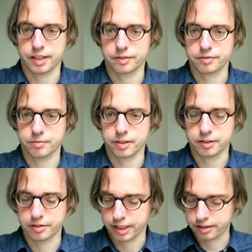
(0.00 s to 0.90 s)
from 1 to
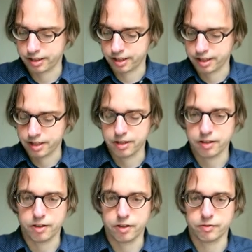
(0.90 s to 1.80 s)
n
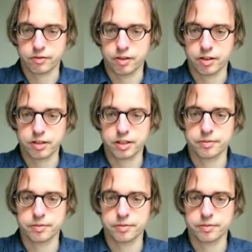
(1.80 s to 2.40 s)
of log,